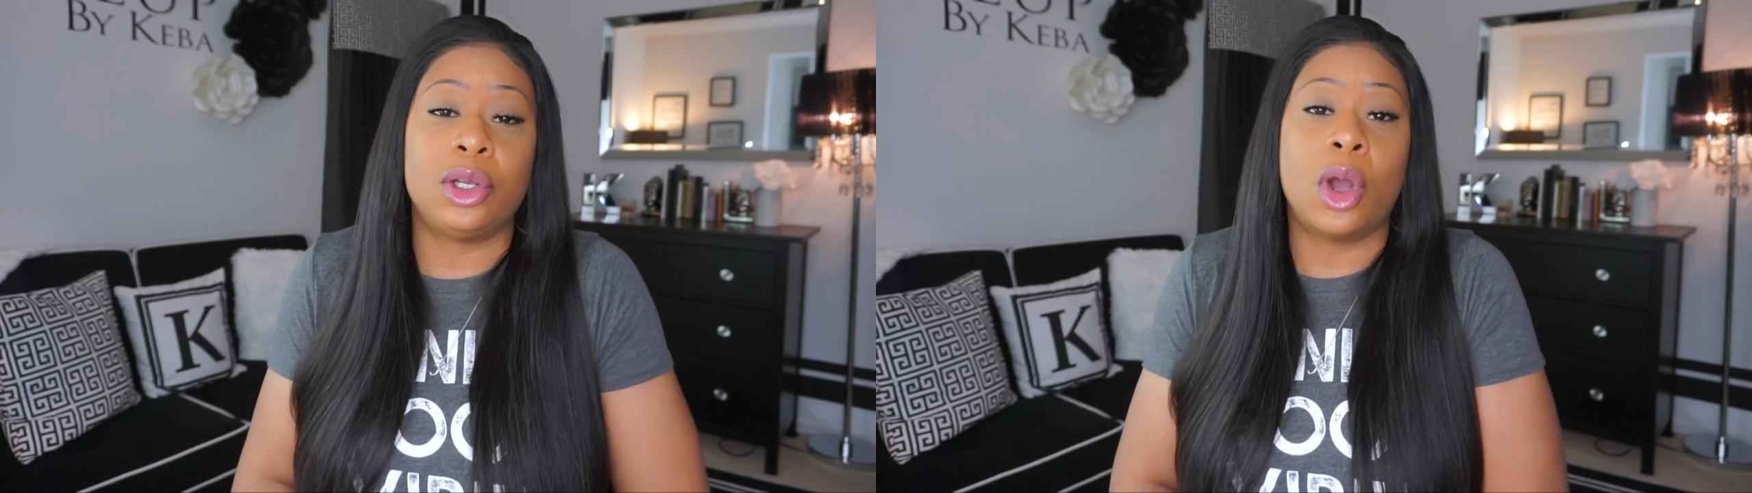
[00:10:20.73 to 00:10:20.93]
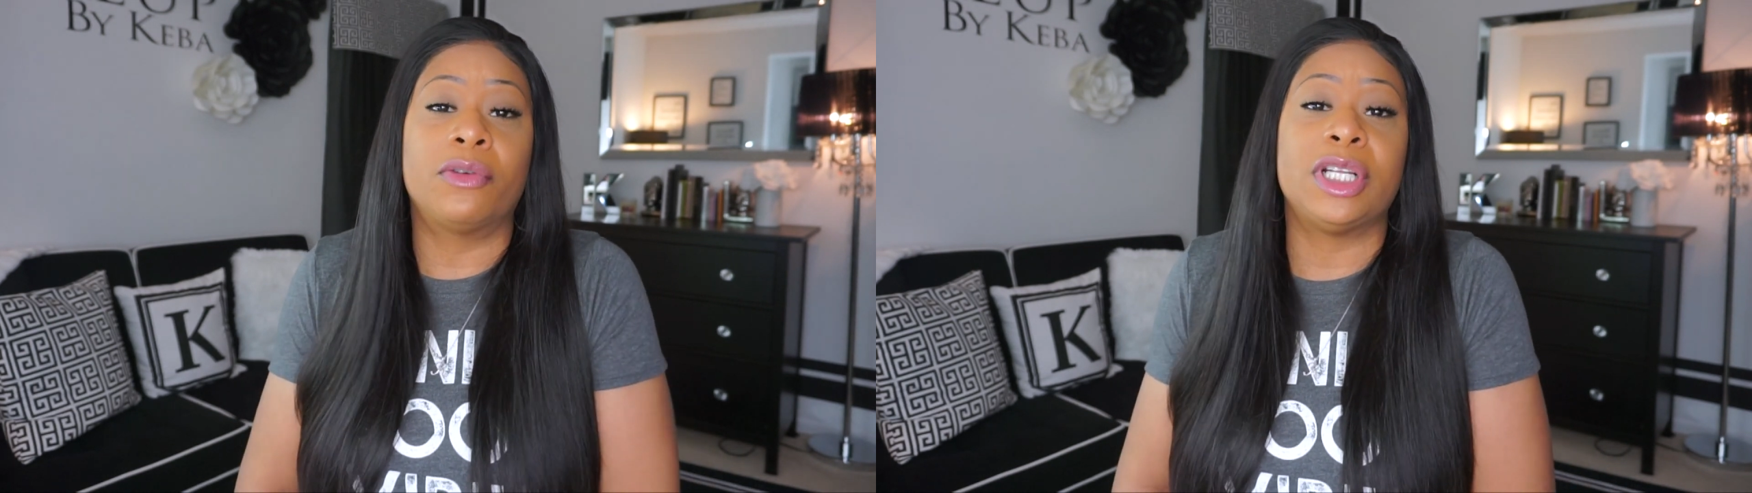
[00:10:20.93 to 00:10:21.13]

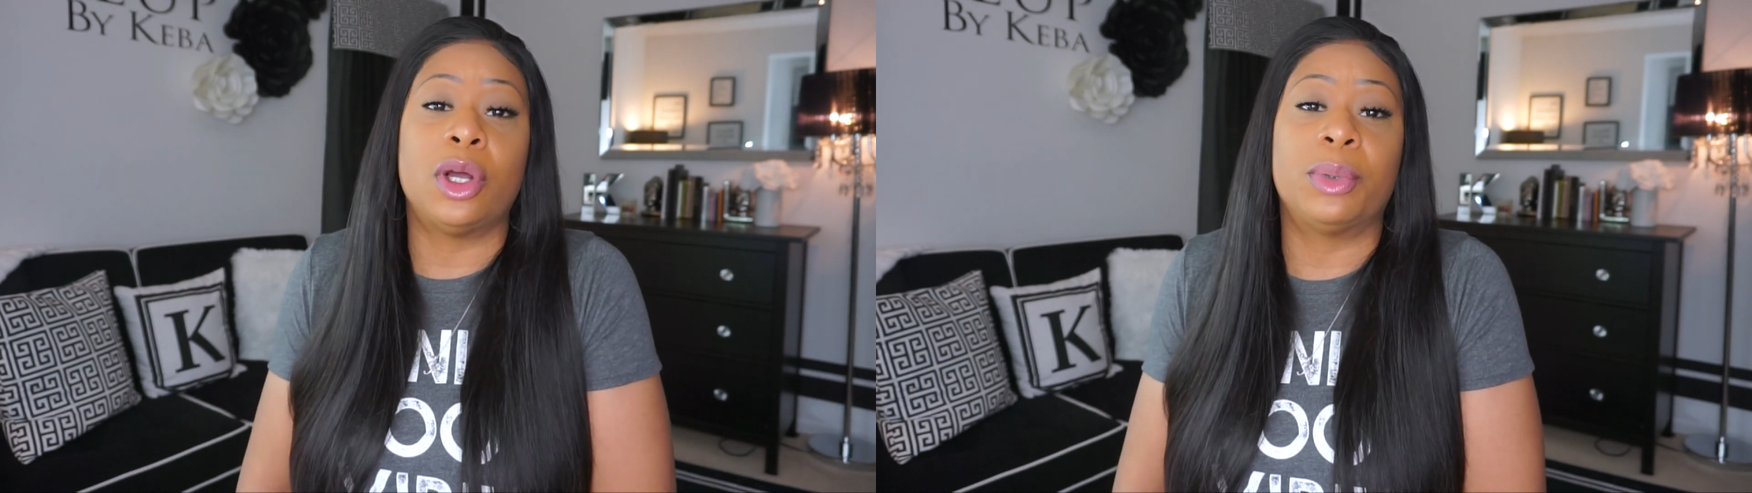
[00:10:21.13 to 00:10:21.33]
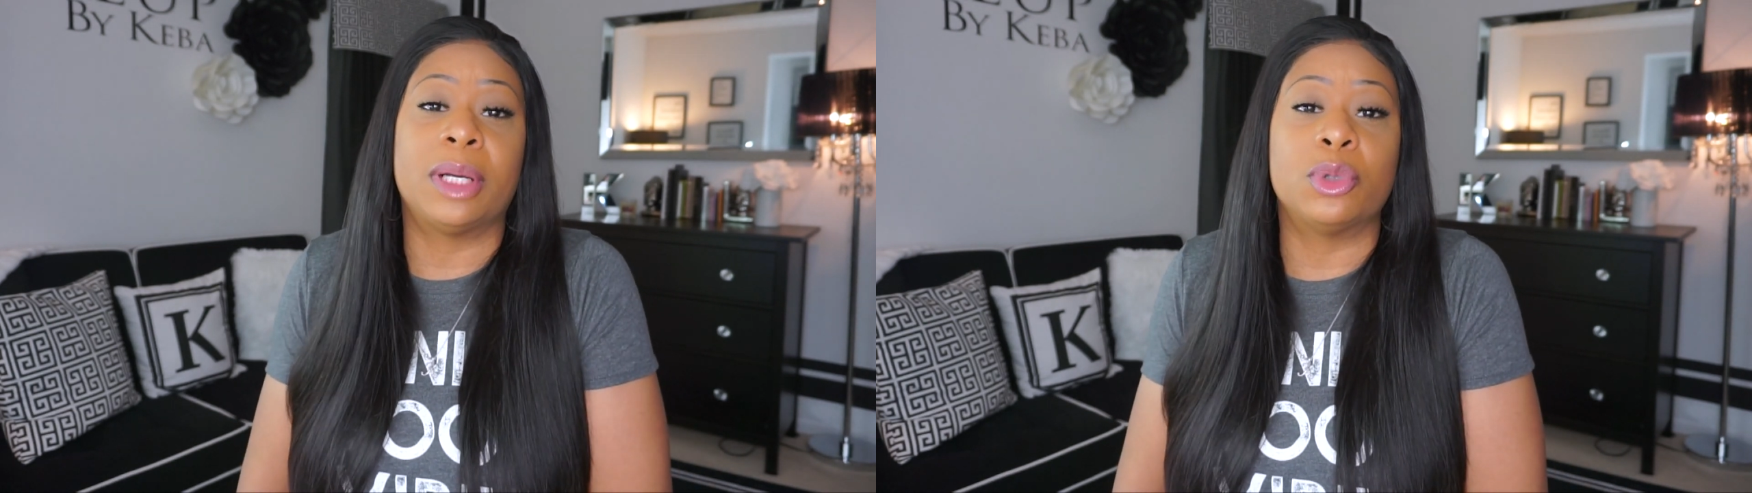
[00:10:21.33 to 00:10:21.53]
You already
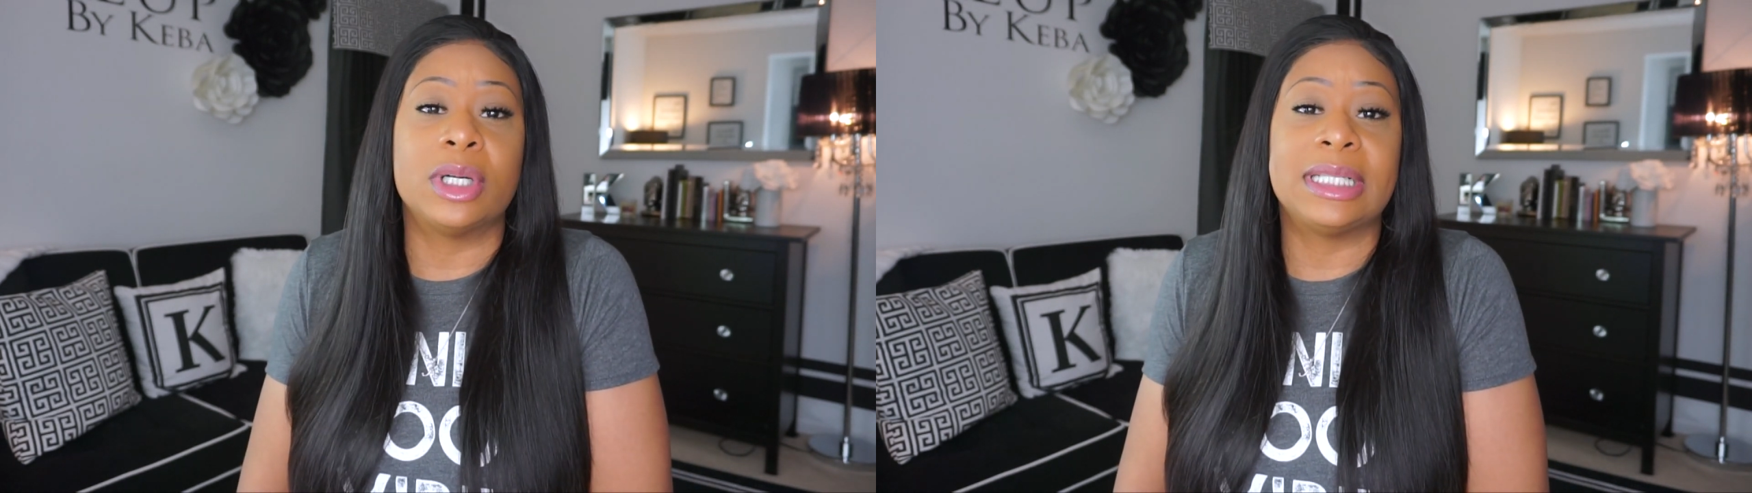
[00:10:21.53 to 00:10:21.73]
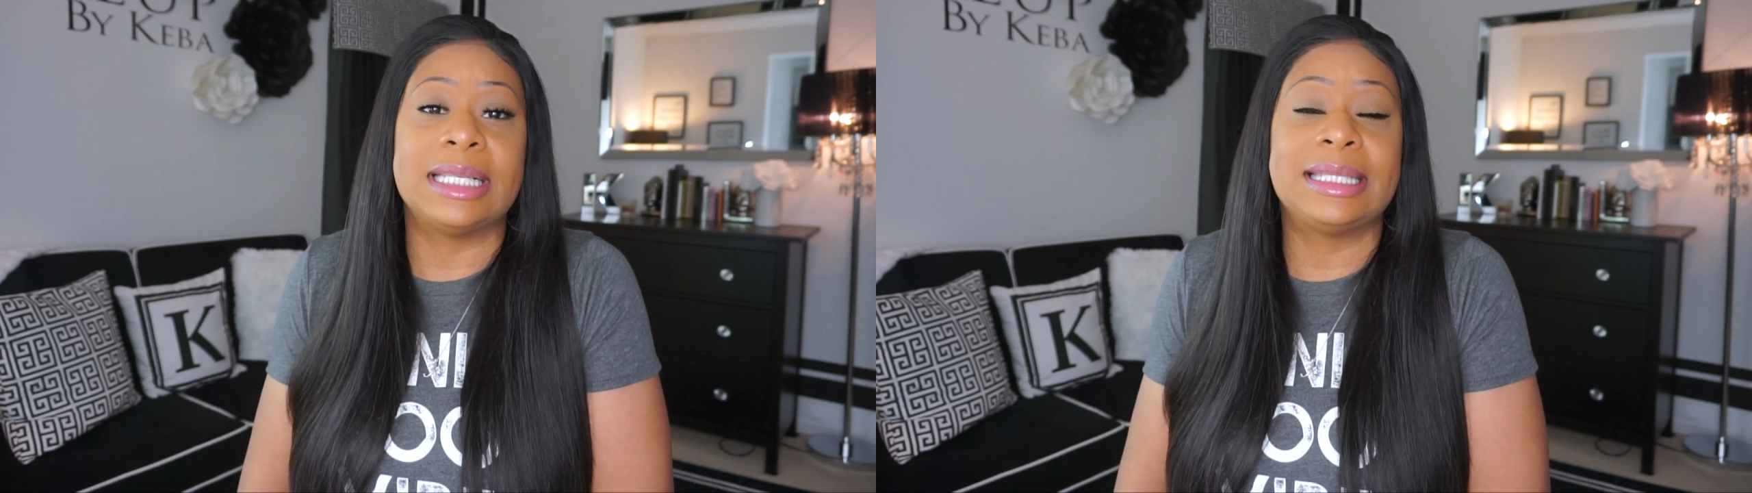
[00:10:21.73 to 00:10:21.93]
know what I'm
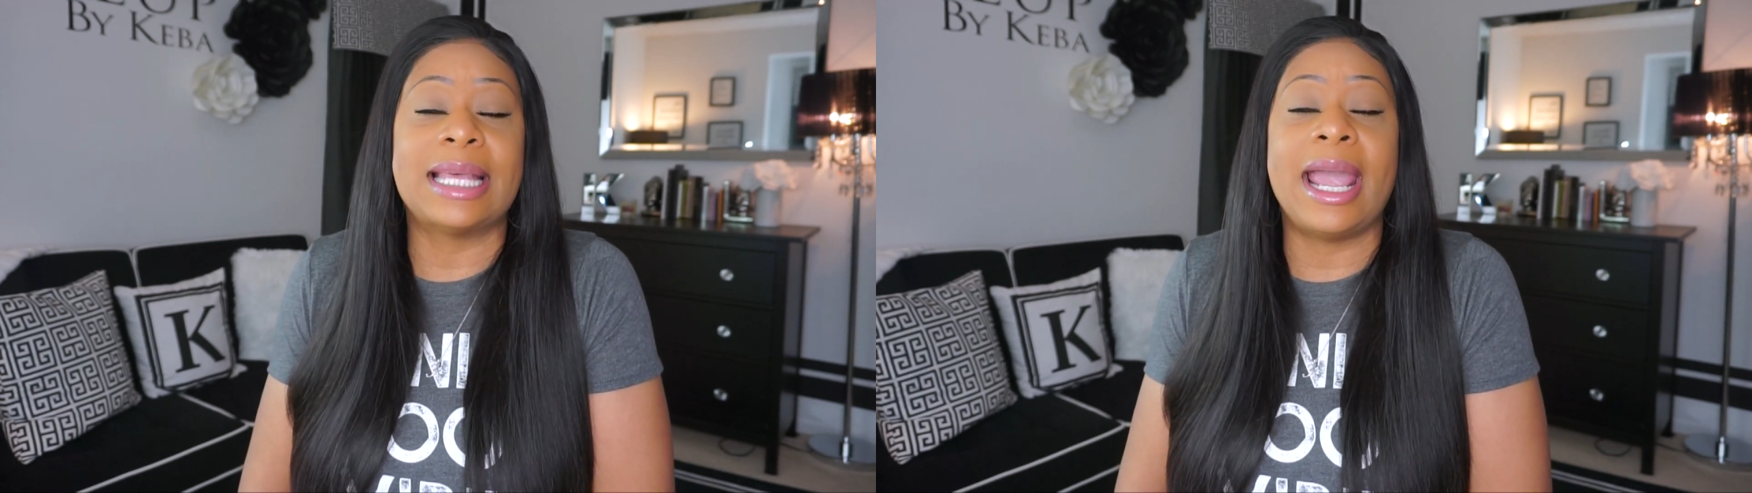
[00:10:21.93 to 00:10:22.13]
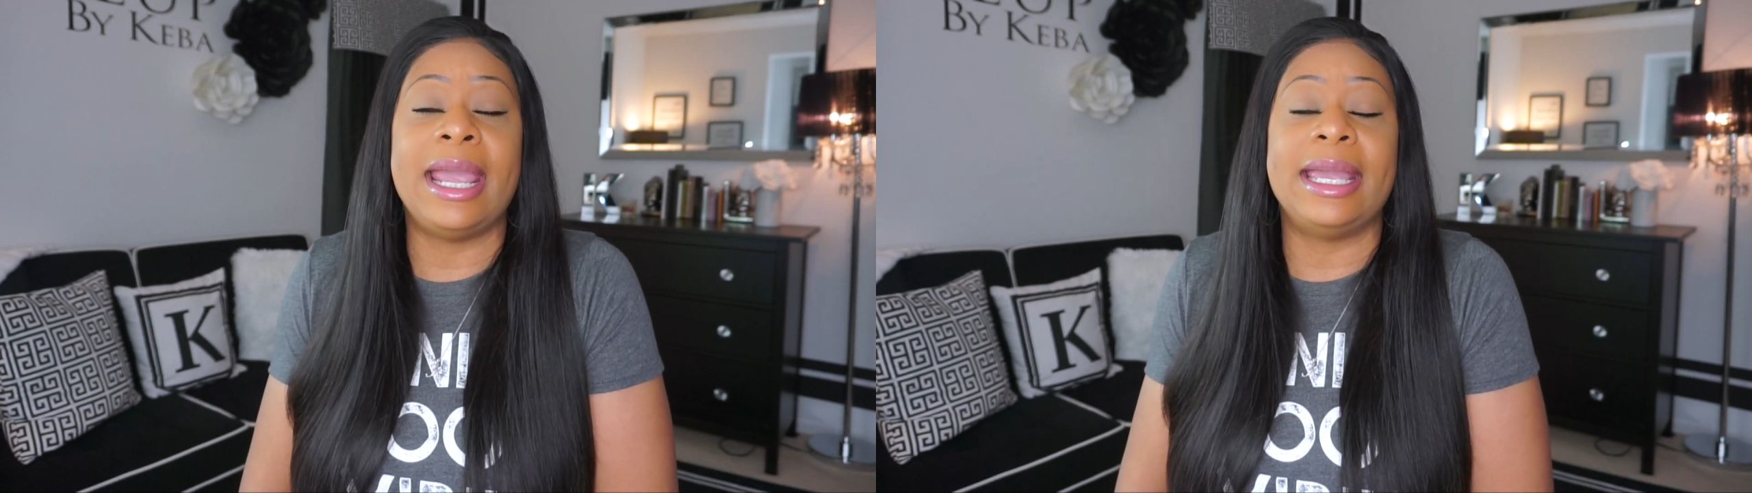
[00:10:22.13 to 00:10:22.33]
going to
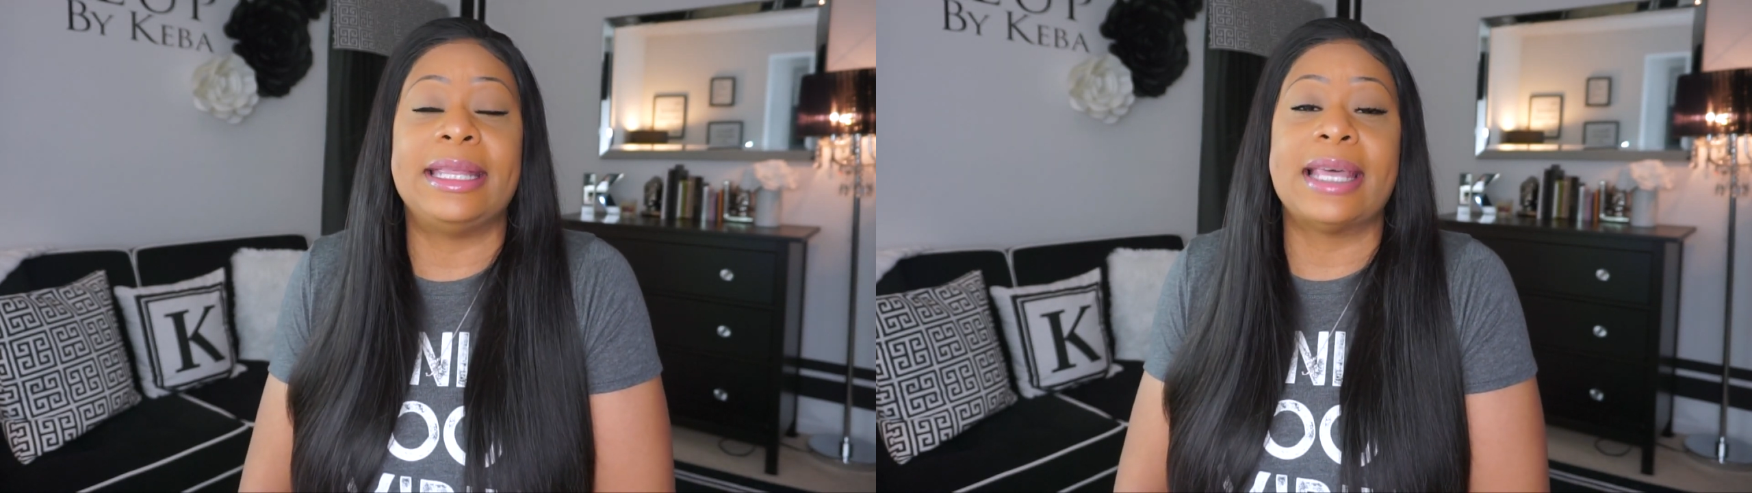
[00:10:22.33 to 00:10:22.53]
say,